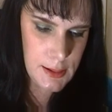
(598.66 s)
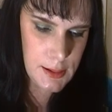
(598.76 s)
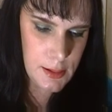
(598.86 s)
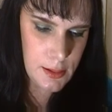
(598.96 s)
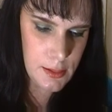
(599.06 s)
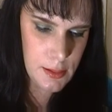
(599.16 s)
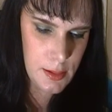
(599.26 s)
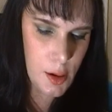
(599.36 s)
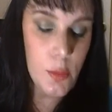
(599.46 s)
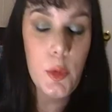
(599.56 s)
can't tell.
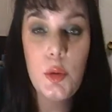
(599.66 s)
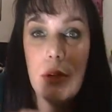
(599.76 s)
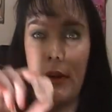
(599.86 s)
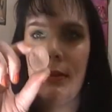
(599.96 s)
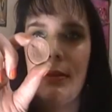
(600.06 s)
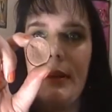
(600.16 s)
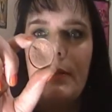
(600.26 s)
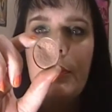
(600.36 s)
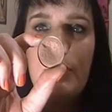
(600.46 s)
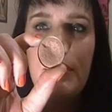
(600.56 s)
Oh, Moon Dust.
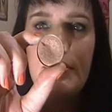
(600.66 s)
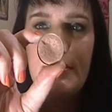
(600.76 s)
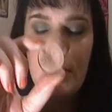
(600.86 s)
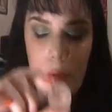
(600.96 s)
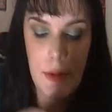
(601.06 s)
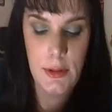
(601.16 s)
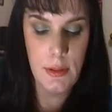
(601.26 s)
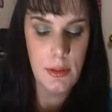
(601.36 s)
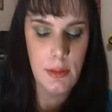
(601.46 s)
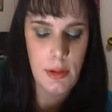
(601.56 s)
That's Moon Dust. That's the one I
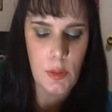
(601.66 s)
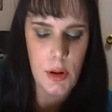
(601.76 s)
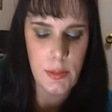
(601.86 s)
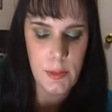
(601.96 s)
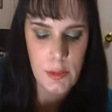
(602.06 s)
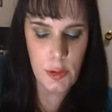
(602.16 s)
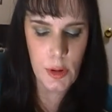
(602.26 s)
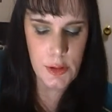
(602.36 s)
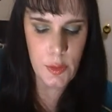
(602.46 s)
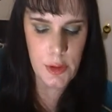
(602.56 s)

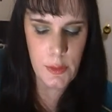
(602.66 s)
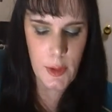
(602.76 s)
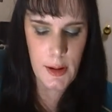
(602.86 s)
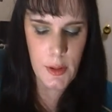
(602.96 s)
swatched for you, the